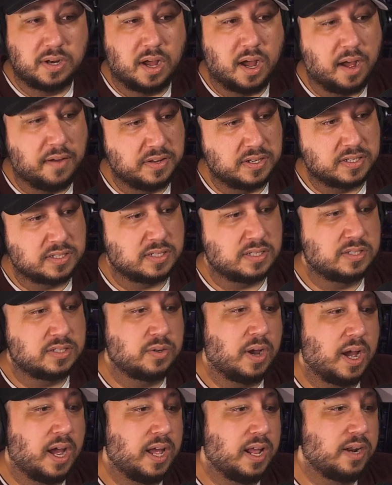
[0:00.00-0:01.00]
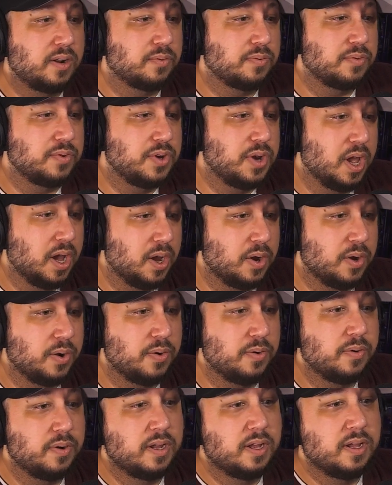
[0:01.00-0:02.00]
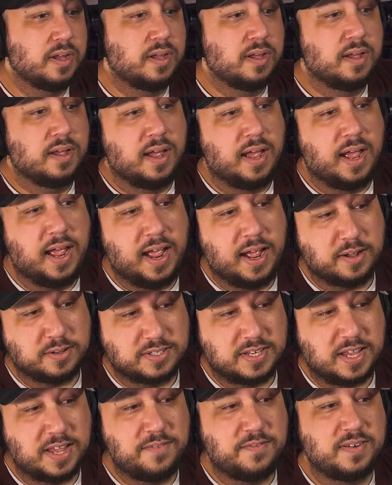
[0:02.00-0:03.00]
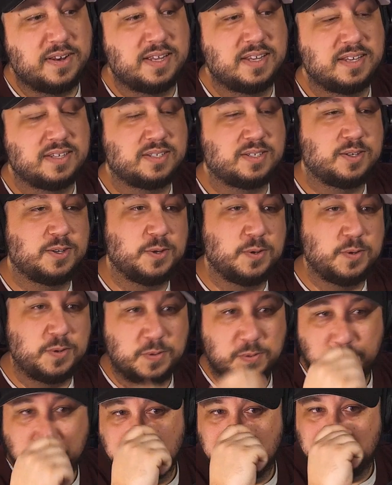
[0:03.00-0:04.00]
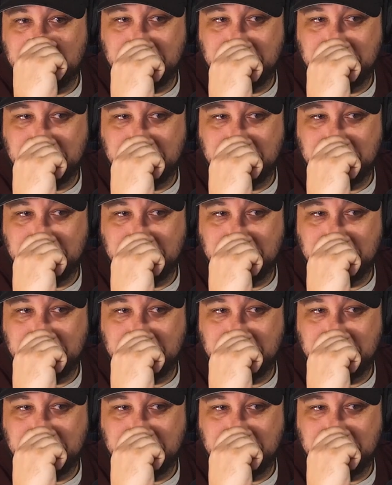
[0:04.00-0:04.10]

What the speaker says: obviously, so I don't know how safe it is to